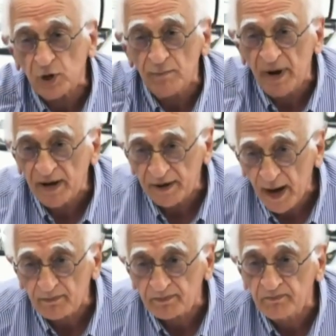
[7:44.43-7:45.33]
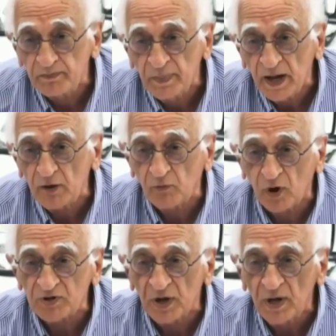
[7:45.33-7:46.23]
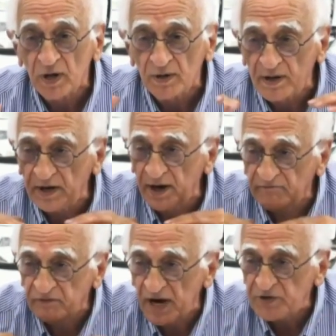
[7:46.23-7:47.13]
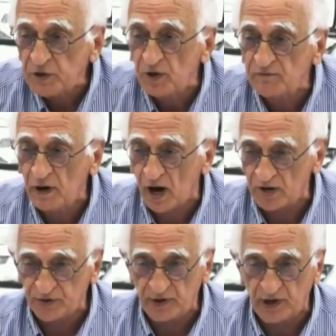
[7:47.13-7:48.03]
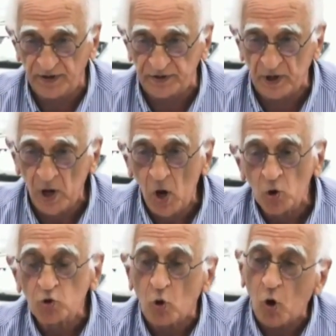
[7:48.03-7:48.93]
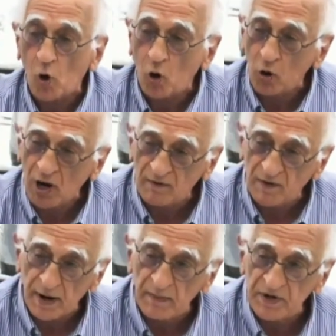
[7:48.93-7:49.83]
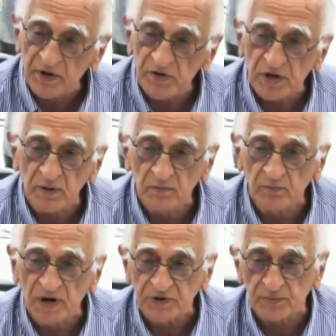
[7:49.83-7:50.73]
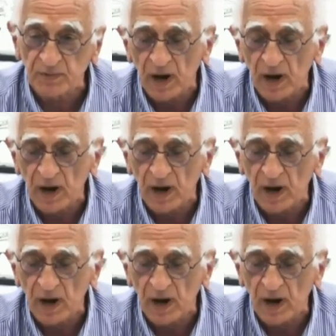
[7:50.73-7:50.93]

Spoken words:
They actually made it up. It was the definition of a large release. So all our emergency